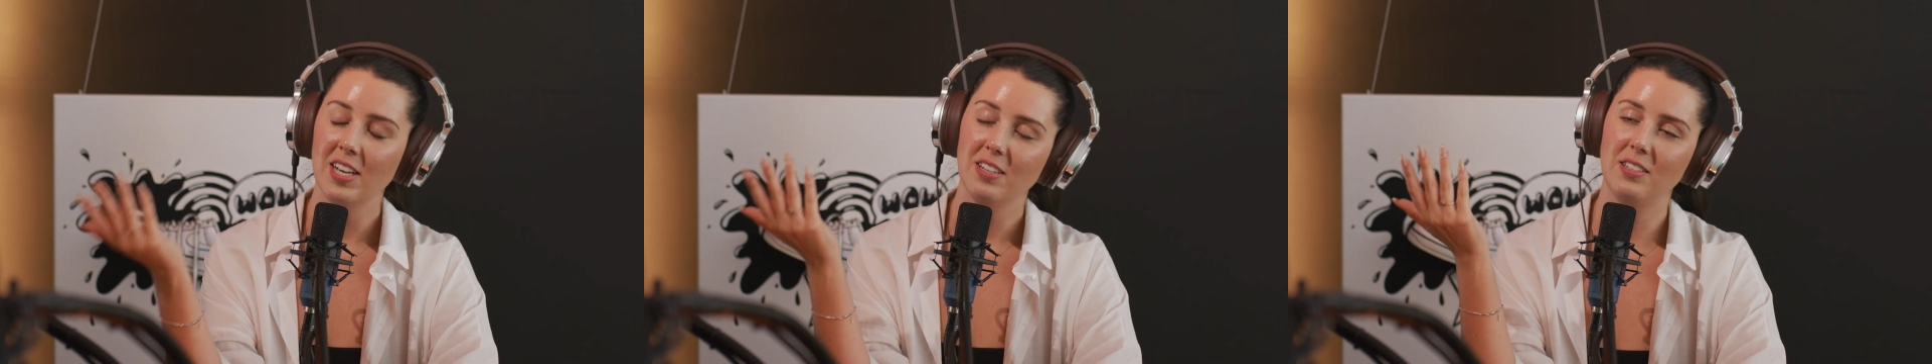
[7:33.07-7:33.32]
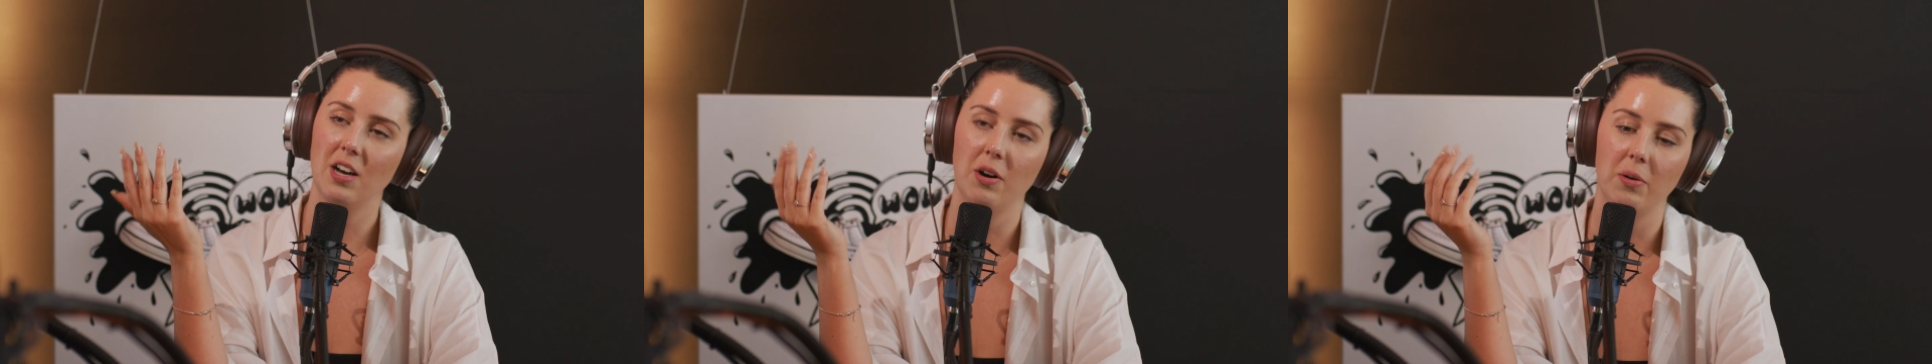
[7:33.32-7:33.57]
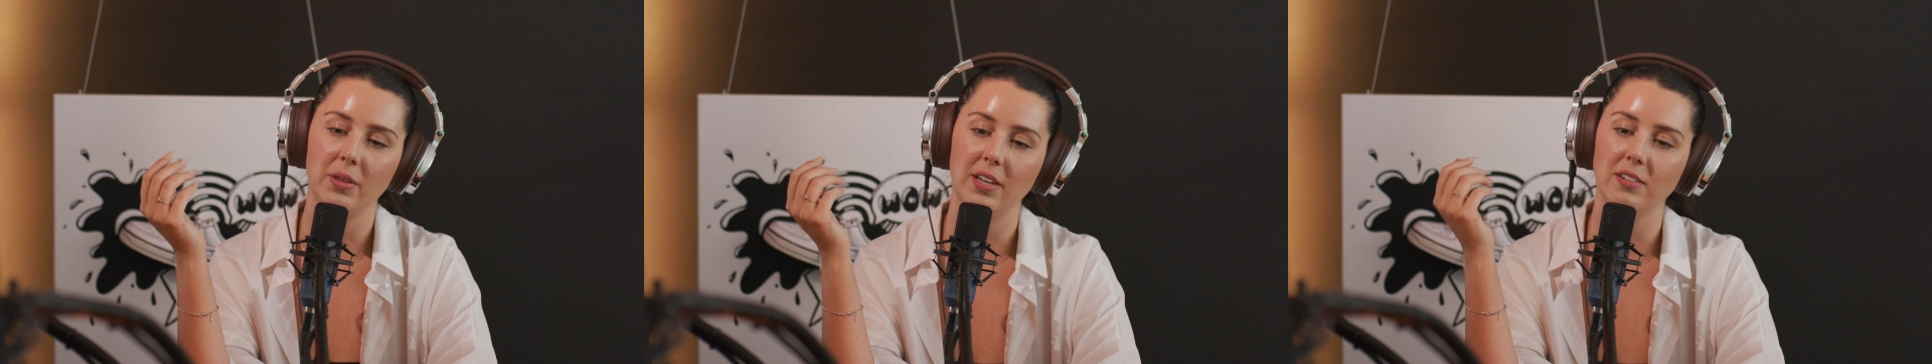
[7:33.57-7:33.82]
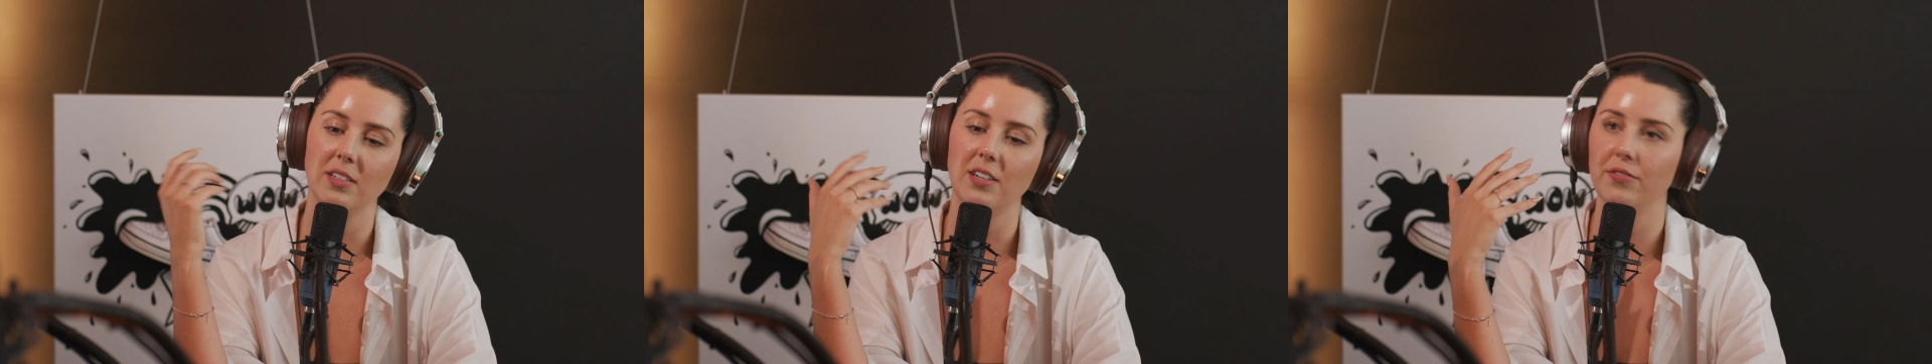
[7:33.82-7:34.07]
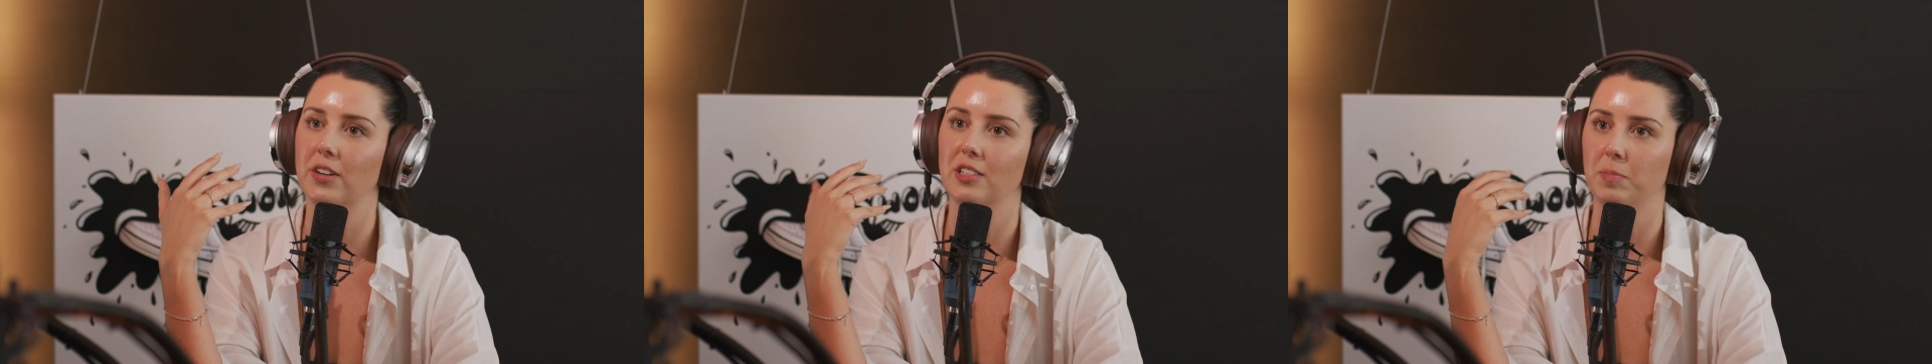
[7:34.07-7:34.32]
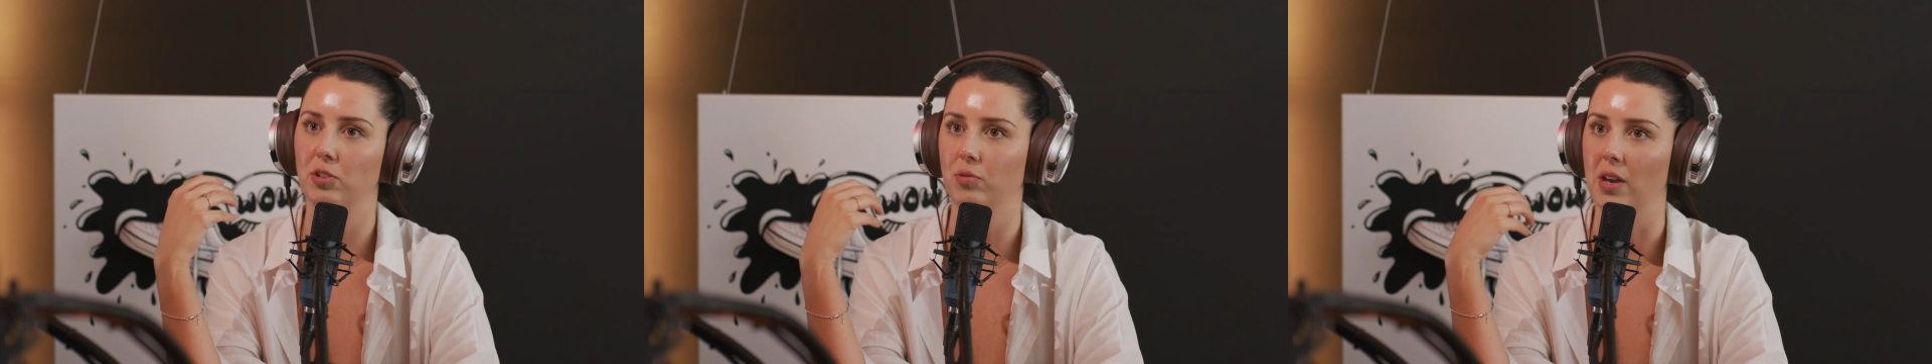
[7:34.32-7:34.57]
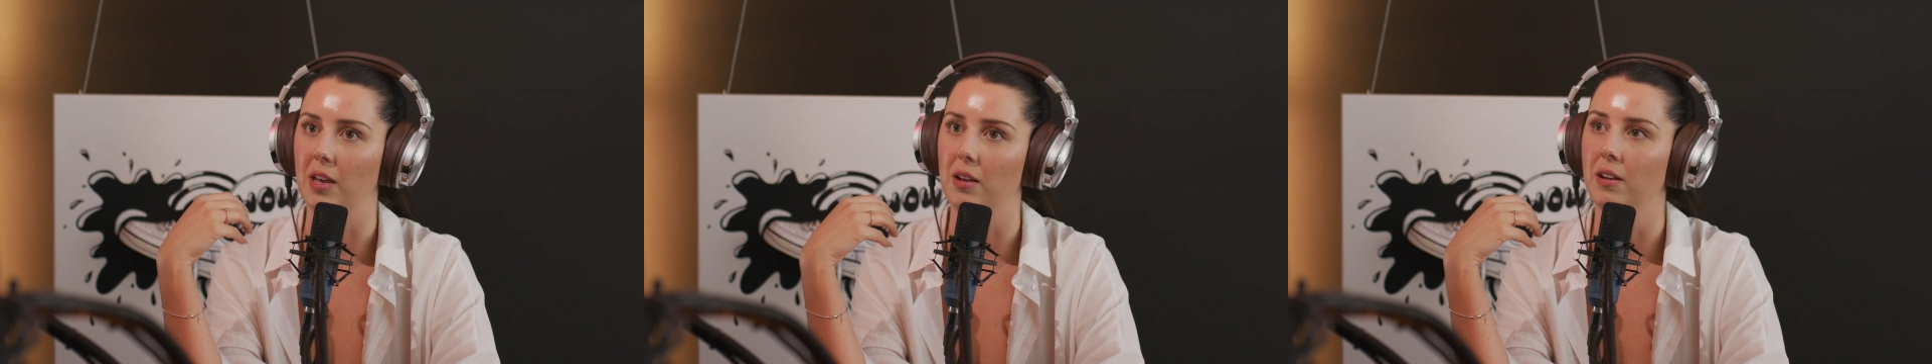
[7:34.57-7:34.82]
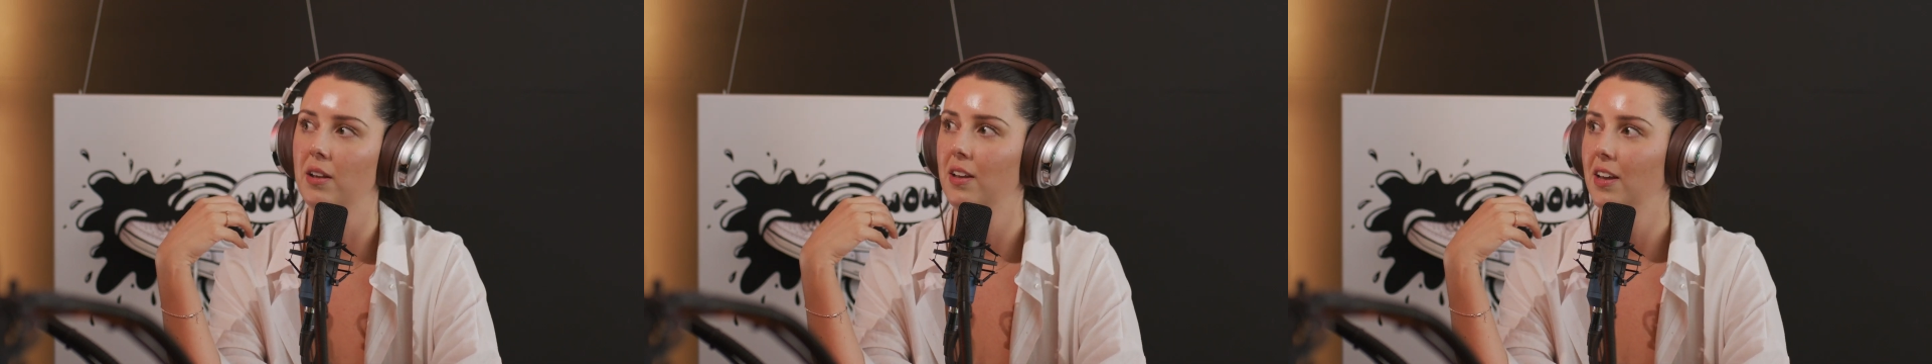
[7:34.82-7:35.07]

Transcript: So there's a difference between,